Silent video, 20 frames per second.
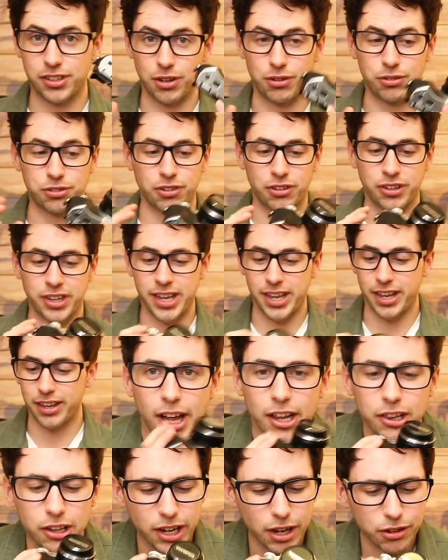used on here.
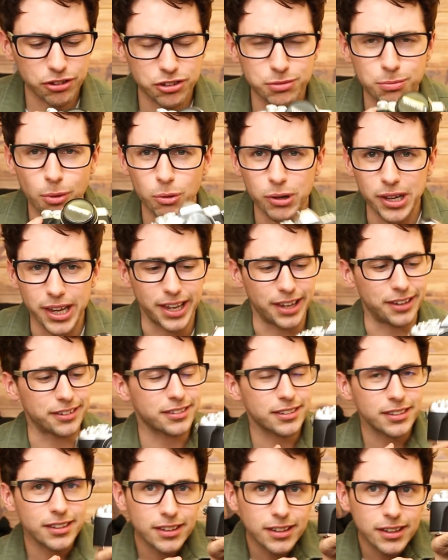And look how small it
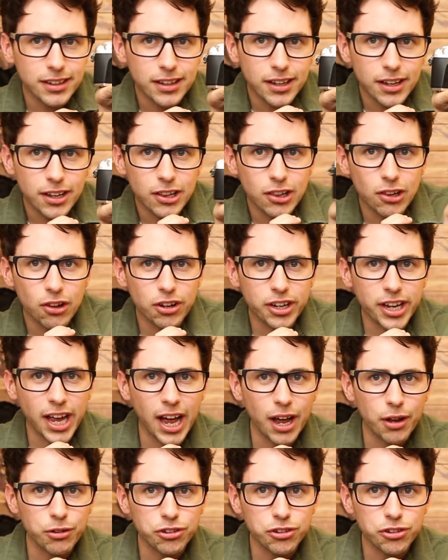is. Look how